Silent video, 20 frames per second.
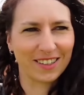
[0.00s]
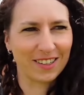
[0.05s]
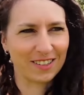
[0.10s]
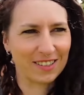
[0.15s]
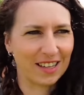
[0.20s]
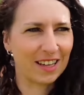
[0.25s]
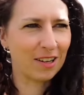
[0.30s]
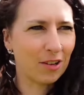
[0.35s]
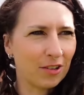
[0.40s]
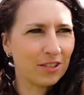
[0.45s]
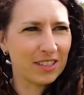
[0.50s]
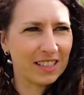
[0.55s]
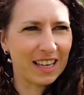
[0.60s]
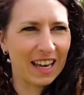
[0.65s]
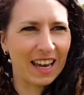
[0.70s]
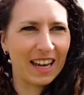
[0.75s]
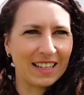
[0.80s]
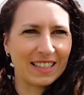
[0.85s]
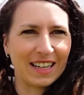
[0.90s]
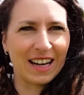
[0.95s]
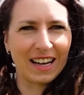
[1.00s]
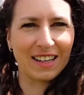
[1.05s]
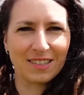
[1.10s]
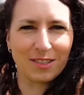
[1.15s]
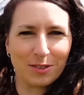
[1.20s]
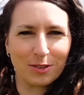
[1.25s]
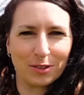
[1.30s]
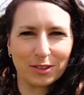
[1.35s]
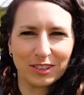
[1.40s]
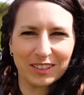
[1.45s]
They're not scared at
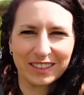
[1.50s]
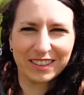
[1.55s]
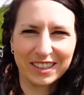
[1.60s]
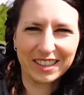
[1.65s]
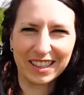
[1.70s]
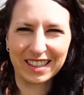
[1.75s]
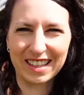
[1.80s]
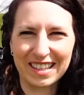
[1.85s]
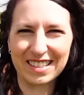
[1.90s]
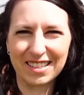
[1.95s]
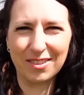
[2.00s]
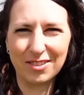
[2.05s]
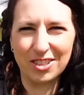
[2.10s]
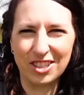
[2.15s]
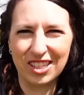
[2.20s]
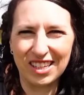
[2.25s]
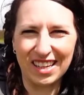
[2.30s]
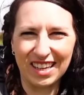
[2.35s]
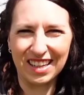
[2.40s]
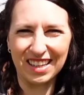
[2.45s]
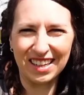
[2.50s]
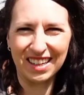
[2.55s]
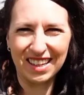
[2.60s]
all. Look, they're so cheeky.